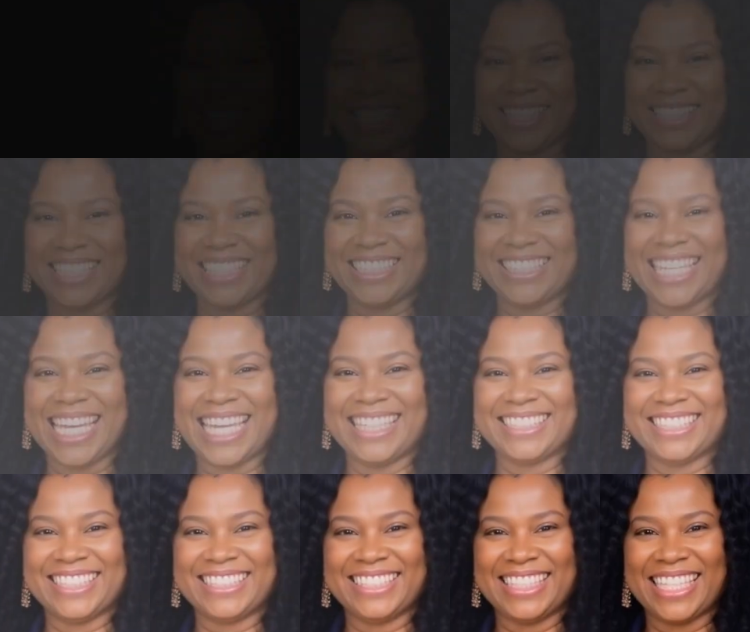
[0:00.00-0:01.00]

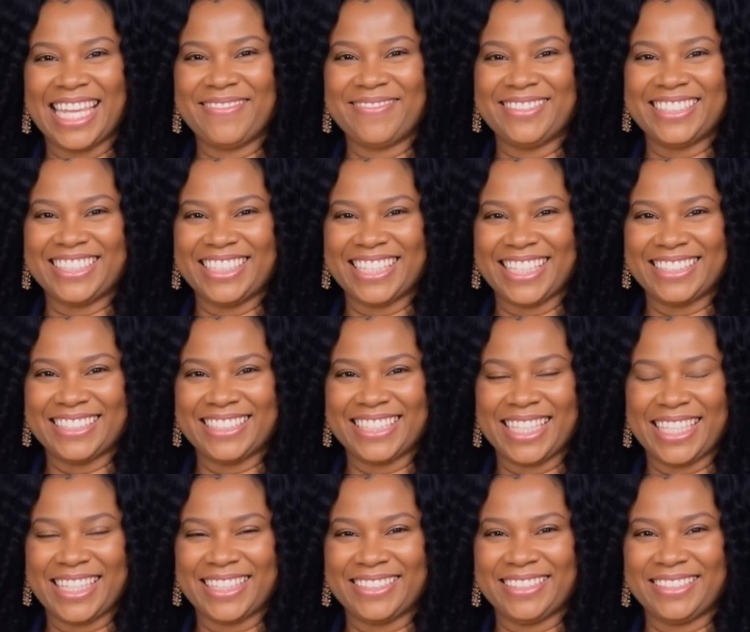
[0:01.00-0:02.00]
Ecclesiastes 11:6
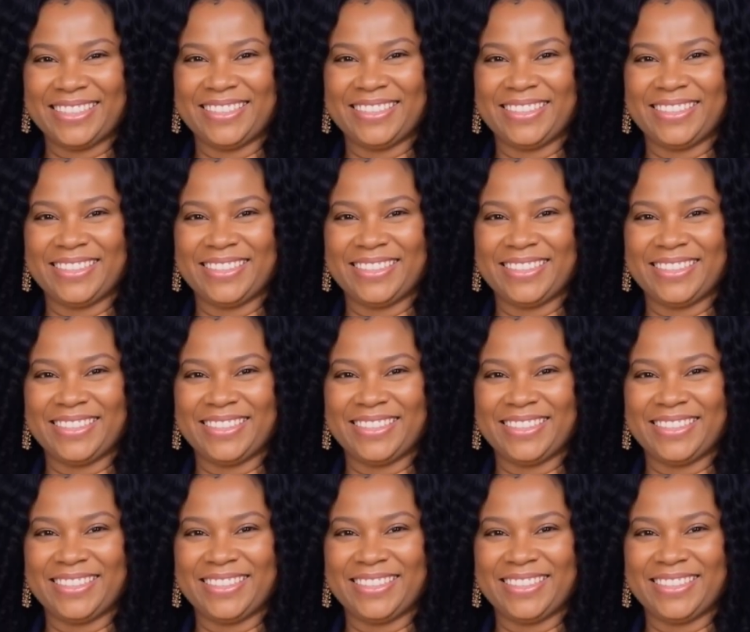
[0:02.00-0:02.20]
says,